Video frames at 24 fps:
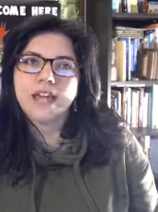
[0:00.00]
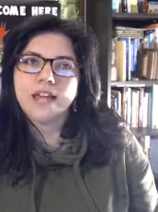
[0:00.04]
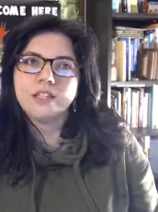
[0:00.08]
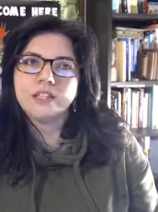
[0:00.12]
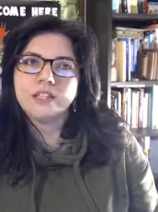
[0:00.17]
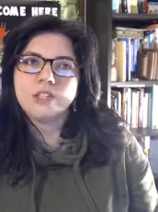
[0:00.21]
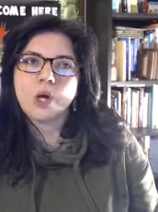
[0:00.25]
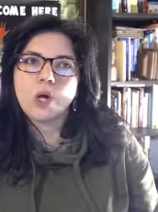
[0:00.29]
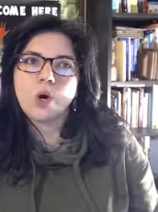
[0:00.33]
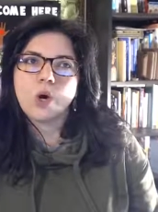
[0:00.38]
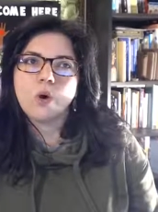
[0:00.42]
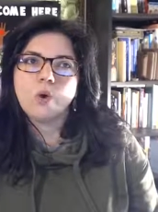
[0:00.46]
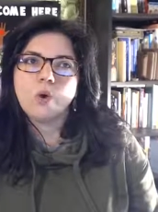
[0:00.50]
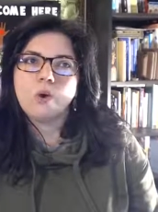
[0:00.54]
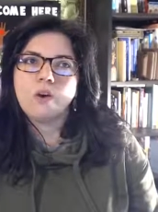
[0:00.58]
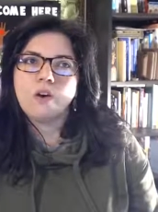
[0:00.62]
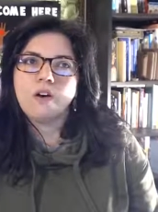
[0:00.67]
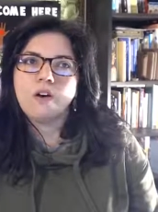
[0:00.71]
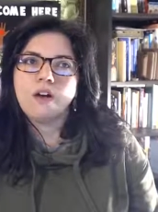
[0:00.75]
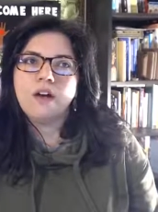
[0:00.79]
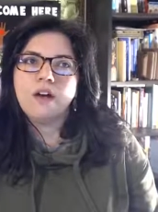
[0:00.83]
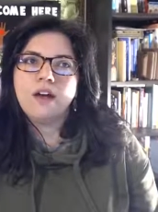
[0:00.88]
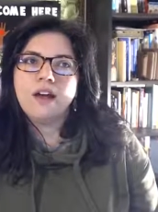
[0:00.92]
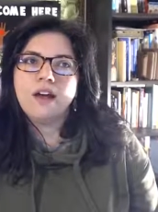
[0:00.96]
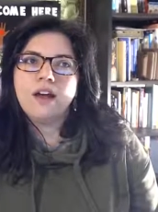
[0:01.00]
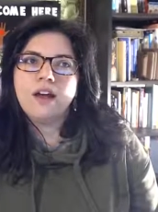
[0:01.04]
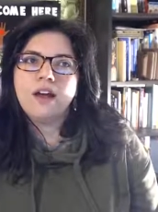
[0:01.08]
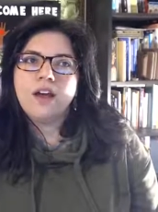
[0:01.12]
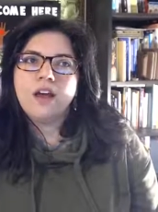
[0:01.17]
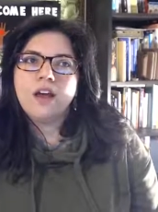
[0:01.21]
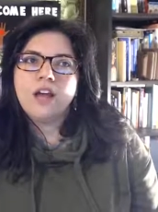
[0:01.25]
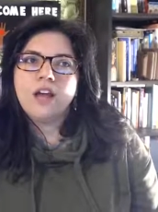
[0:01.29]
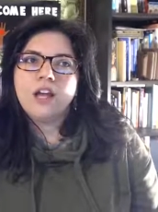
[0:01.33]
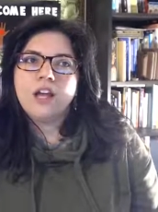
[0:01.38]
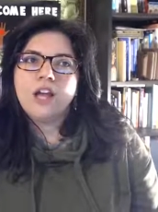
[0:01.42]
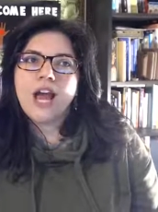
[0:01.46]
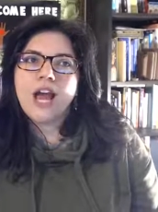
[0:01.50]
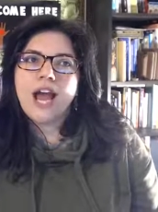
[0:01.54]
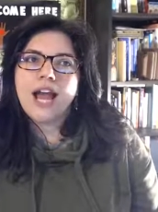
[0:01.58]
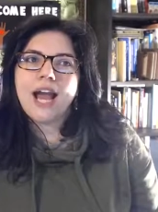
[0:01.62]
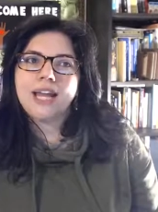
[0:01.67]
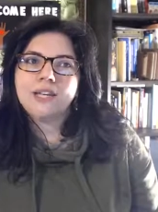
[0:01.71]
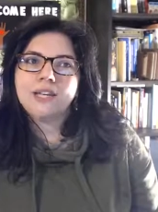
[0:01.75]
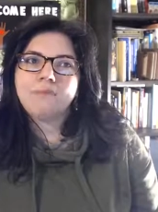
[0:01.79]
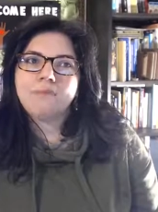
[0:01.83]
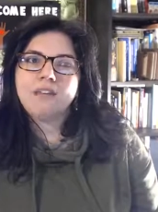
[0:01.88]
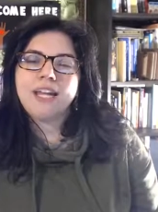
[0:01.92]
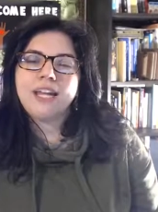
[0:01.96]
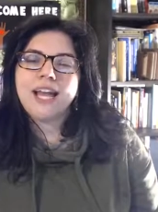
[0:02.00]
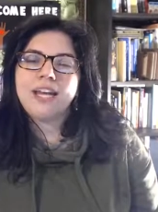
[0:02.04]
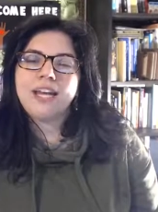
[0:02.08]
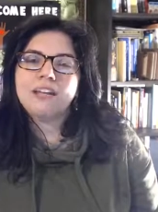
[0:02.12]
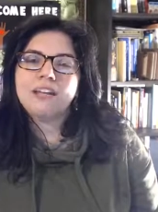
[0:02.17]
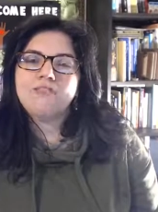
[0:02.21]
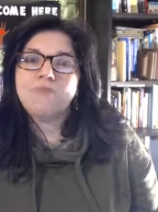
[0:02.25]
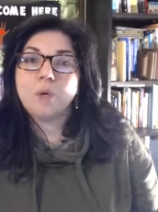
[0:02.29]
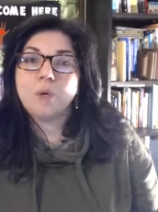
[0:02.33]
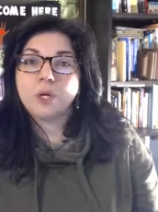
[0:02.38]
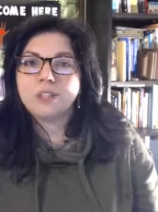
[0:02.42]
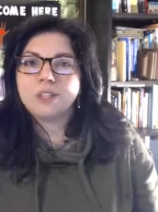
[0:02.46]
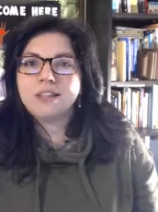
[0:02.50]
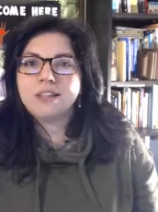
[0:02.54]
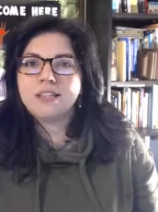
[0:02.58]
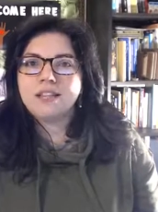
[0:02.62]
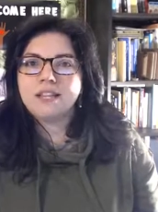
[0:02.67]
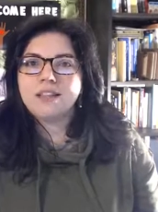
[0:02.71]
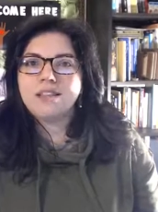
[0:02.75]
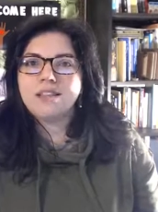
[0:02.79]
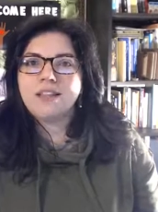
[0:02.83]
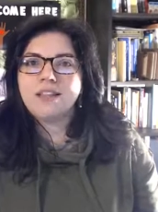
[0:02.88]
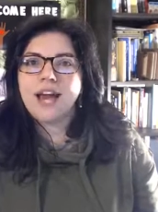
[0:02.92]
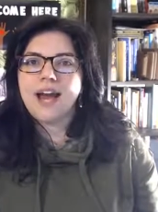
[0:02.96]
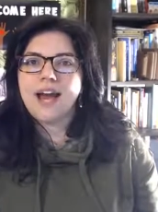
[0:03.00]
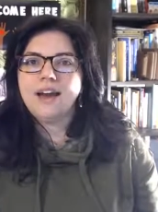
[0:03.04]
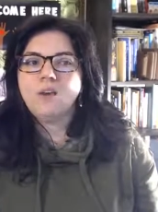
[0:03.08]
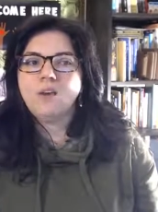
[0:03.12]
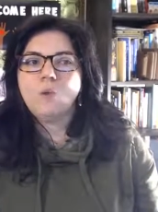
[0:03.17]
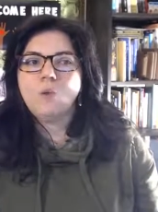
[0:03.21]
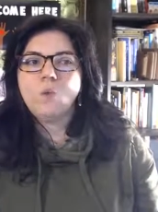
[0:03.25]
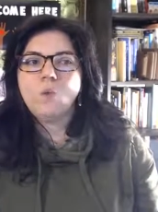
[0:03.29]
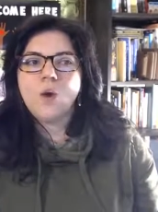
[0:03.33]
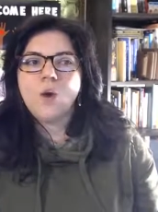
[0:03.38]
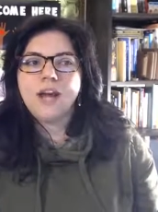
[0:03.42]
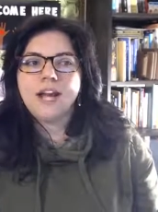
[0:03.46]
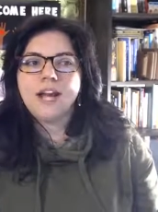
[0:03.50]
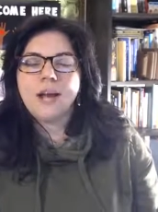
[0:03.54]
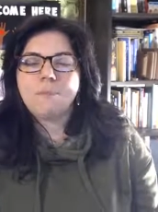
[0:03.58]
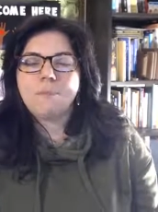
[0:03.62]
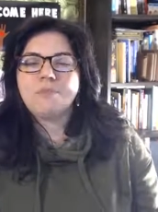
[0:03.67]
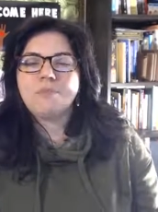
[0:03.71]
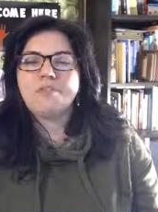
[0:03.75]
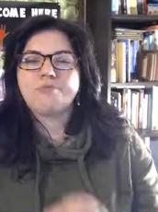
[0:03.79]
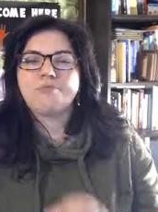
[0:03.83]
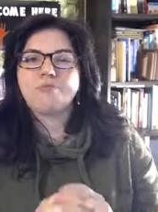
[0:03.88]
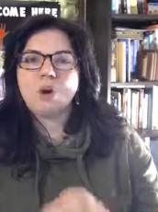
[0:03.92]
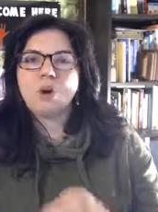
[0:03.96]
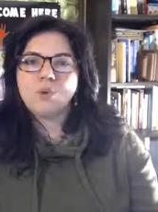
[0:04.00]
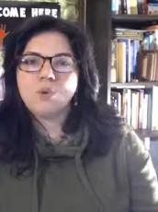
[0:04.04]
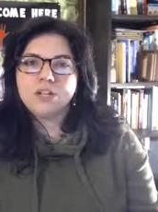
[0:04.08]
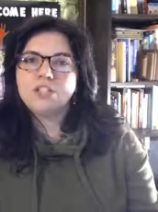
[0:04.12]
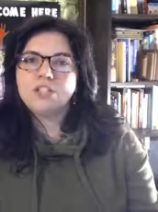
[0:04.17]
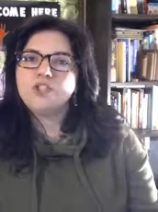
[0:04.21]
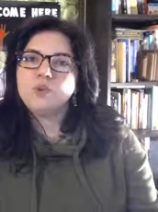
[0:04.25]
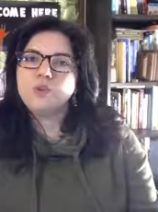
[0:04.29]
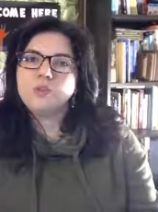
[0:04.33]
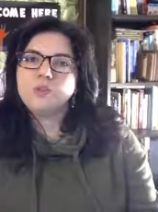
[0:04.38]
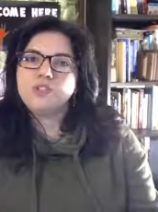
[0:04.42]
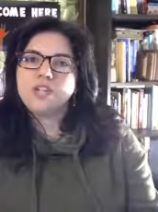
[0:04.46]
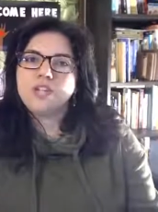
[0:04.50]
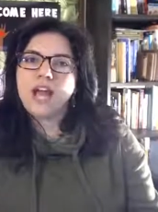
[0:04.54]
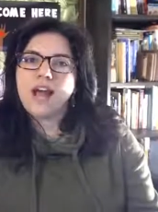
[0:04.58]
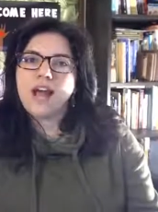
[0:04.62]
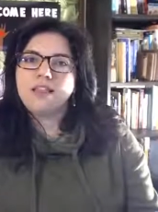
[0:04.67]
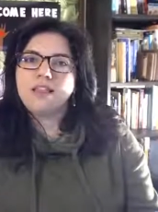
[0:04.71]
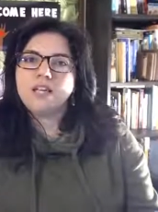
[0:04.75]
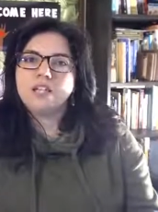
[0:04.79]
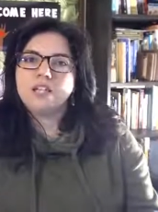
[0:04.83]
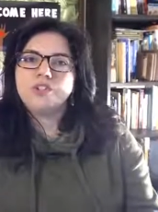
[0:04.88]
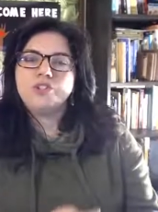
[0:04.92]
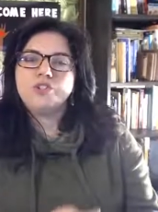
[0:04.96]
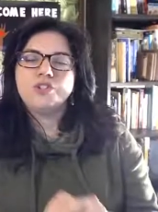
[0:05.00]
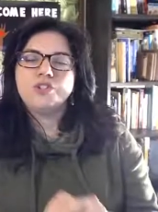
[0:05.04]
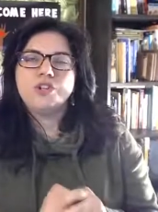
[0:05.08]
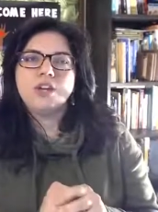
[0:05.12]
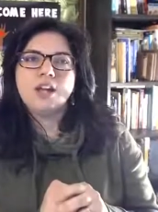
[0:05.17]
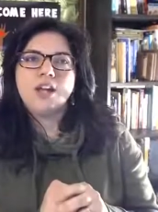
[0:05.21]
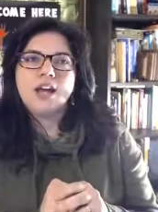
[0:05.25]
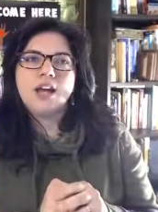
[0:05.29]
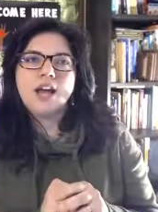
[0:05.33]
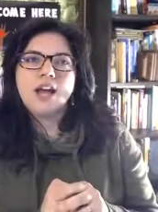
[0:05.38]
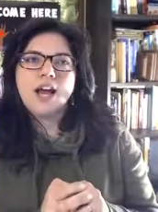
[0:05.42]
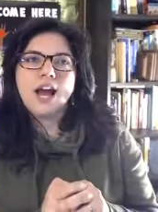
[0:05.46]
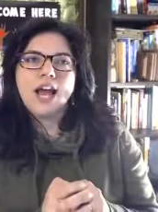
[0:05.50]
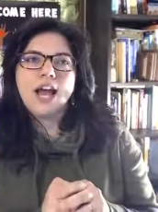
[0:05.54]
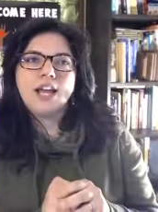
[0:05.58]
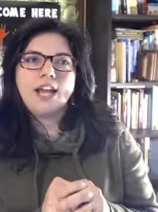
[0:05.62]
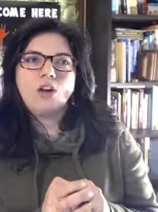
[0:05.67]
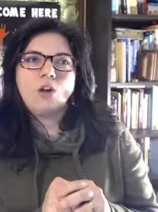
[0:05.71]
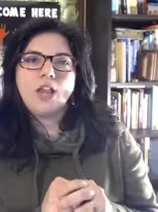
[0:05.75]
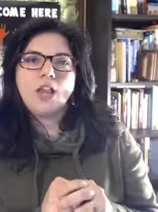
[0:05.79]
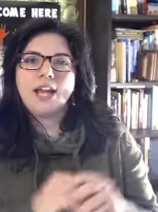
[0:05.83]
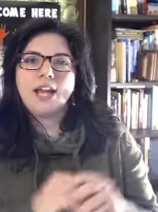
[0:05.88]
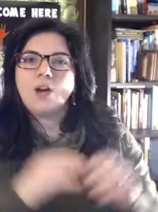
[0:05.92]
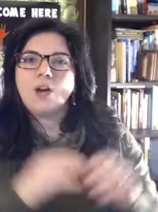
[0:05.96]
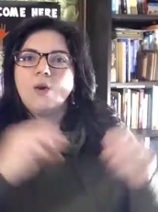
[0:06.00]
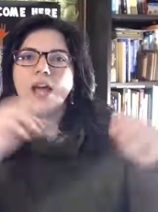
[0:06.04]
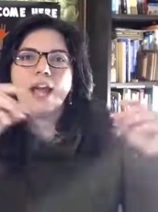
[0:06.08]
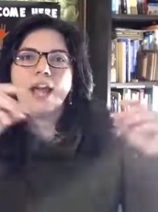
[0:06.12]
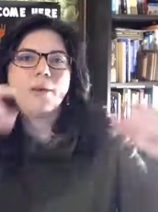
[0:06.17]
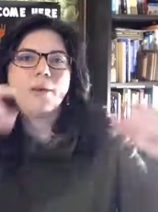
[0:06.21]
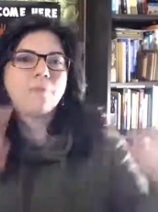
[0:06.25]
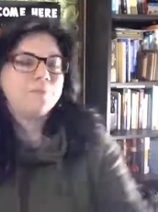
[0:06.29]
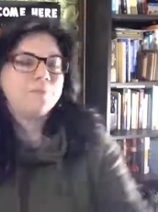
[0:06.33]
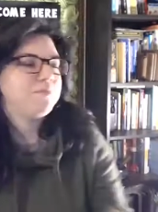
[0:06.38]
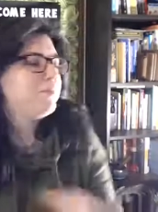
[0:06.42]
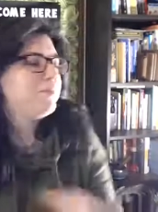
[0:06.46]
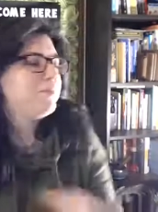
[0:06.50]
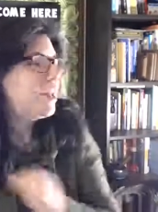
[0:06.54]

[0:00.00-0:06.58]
And so I am the kind of person that when I'm thrown into a challenge, I go like, okay,